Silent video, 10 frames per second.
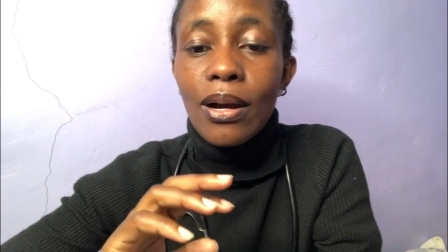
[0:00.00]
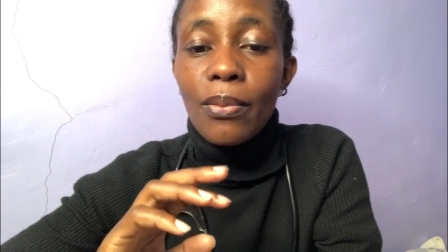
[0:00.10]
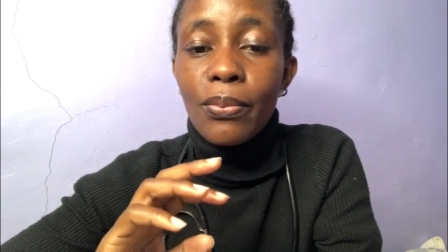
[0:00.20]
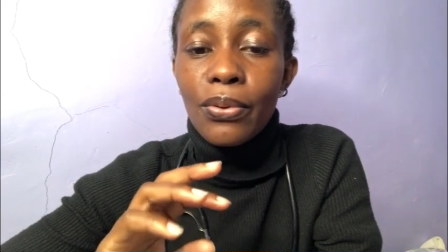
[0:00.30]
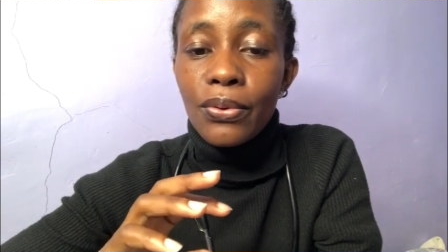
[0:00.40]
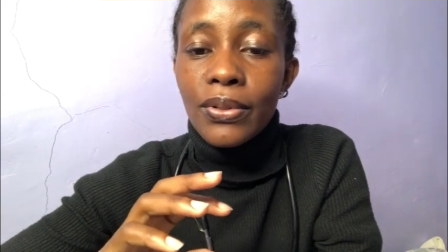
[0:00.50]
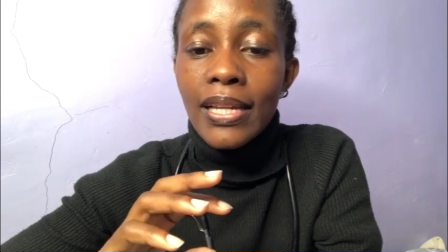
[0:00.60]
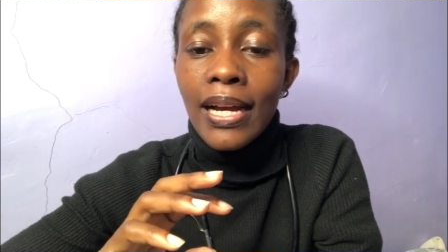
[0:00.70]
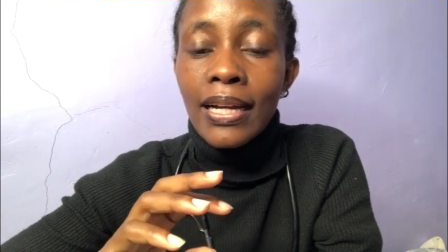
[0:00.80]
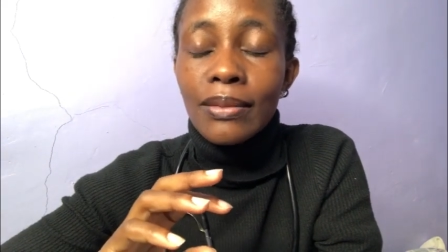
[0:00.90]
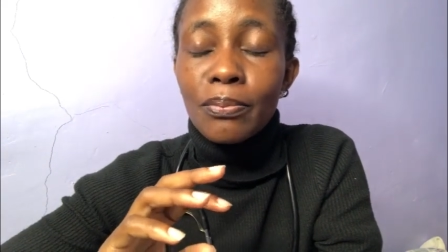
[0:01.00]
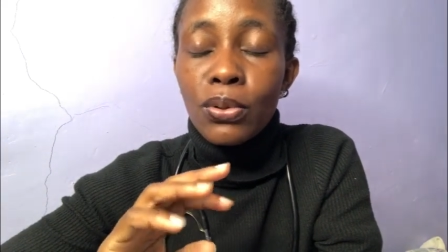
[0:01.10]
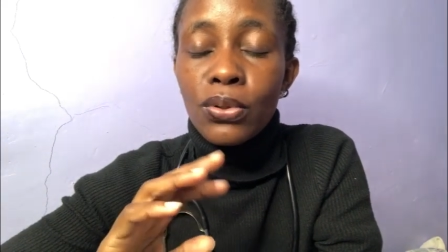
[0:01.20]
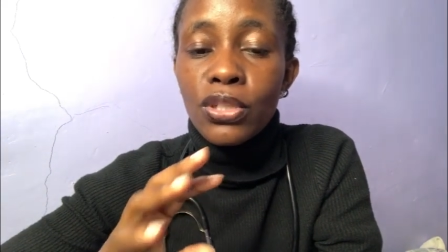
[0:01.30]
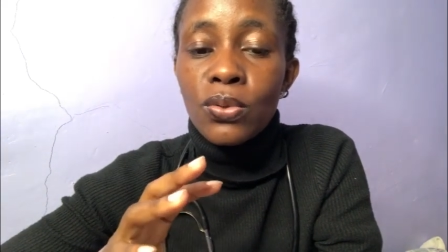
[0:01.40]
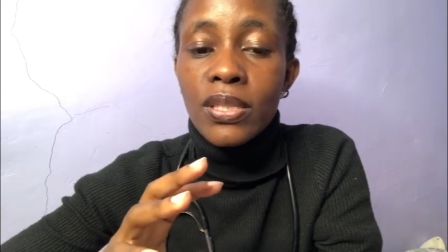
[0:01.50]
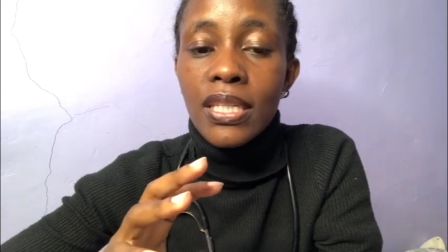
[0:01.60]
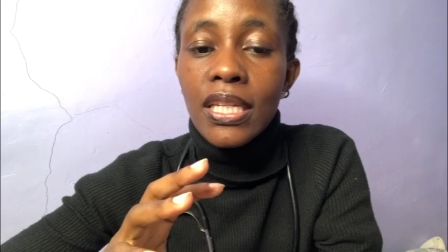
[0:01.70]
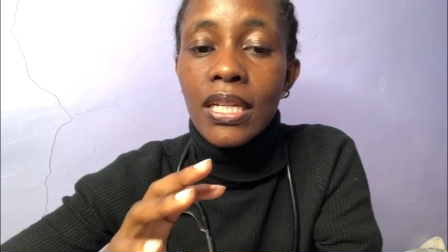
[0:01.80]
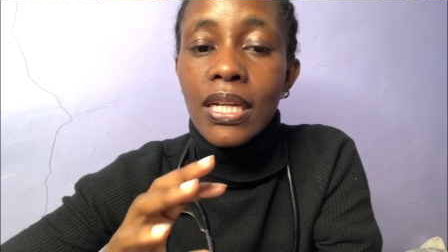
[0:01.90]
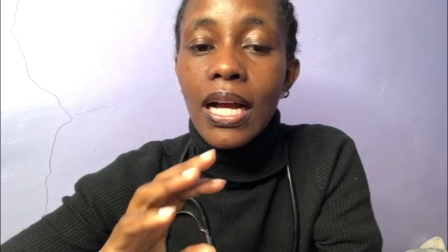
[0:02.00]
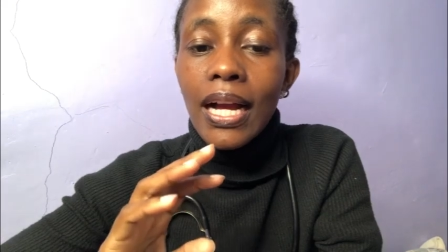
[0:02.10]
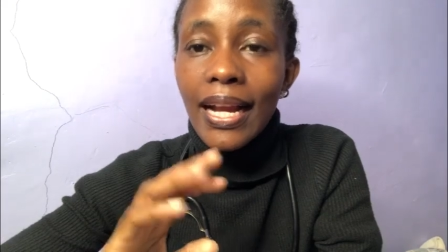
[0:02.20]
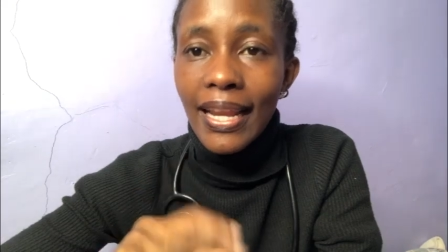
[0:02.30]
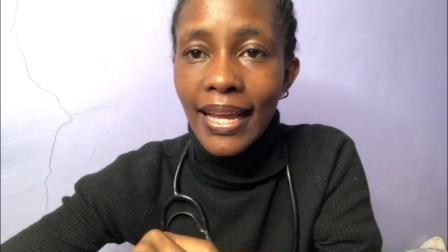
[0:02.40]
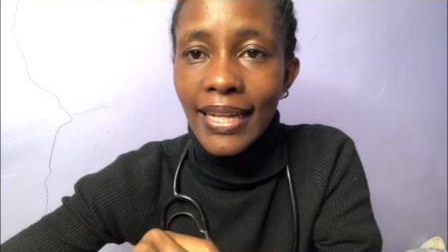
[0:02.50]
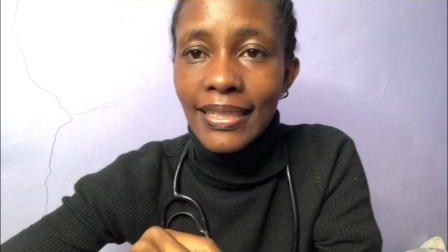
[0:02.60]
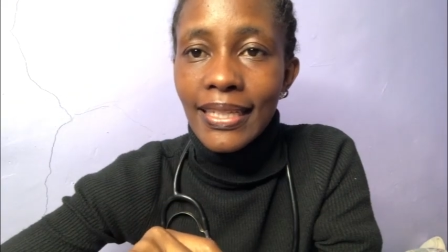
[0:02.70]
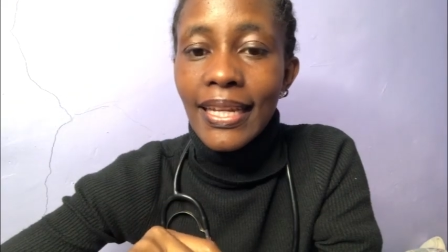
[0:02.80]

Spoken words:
producing gland.